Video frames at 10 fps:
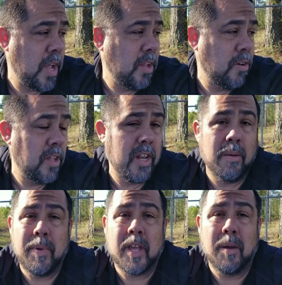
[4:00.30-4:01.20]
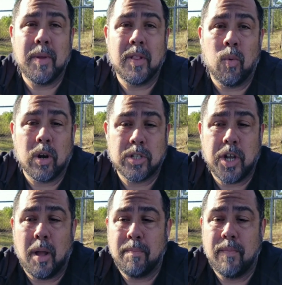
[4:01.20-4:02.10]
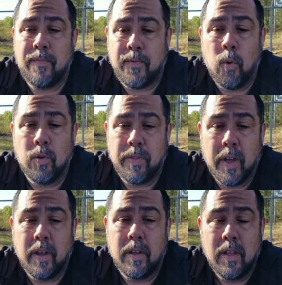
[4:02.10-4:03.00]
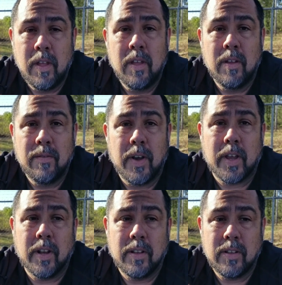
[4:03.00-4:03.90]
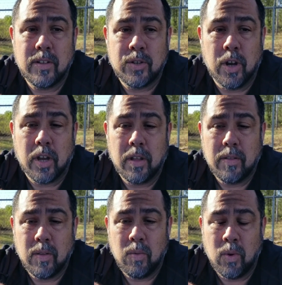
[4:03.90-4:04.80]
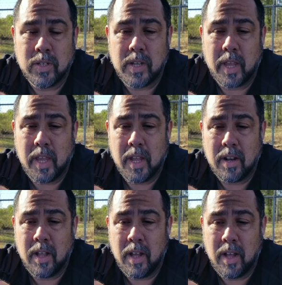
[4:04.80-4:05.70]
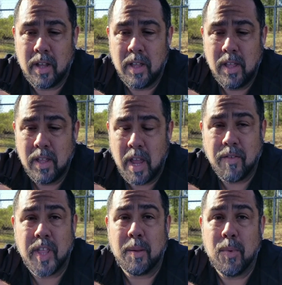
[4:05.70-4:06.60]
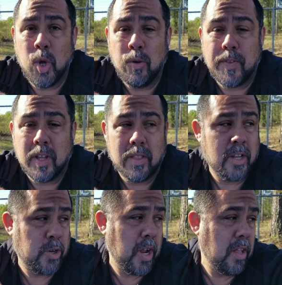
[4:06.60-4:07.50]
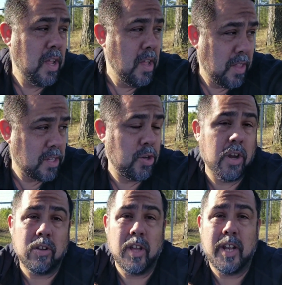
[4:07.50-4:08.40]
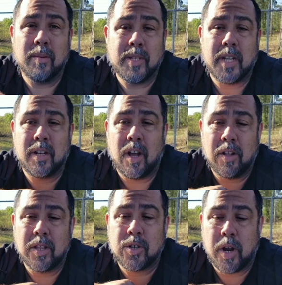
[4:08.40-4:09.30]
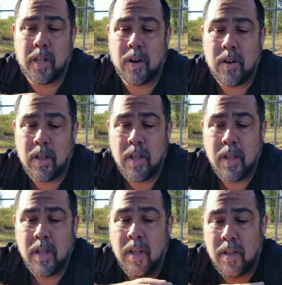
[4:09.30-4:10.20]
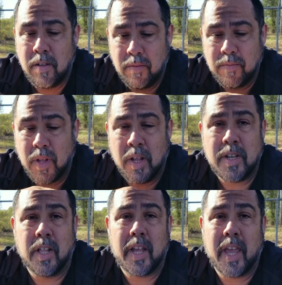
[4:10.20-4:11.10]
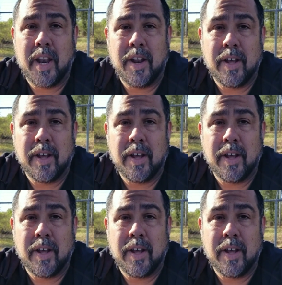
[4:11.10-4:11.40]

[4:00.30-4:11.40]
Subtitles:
will end up becoming the workshop for the fucking truck. Once I get everything moved, this truck will end up sitting on the trailer until I get it done.